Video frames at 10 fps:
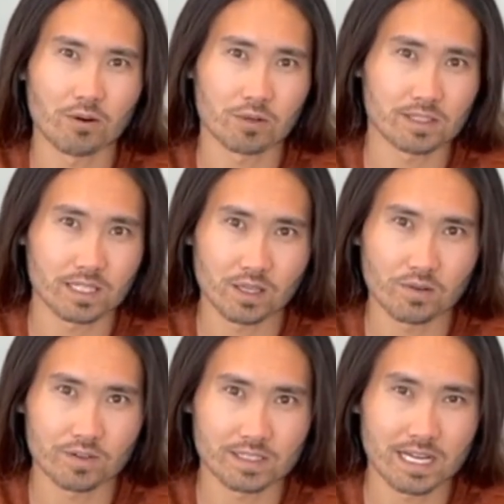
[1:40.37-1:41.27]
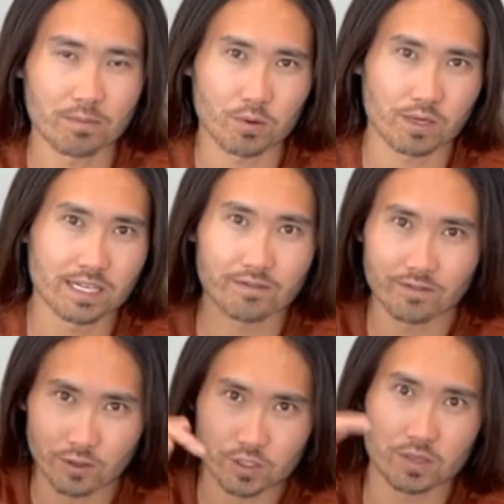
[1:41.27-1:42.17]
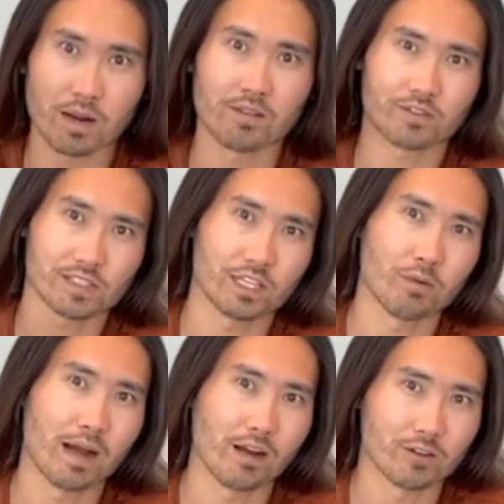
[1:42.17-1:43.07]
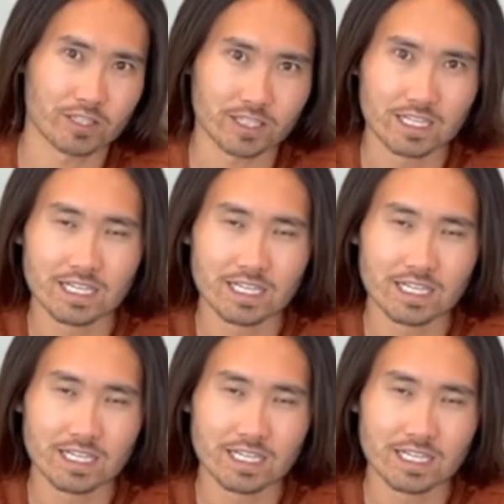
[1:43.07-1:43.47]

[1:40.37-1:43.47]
or Zillow, for example, where you can filter by for sale by owner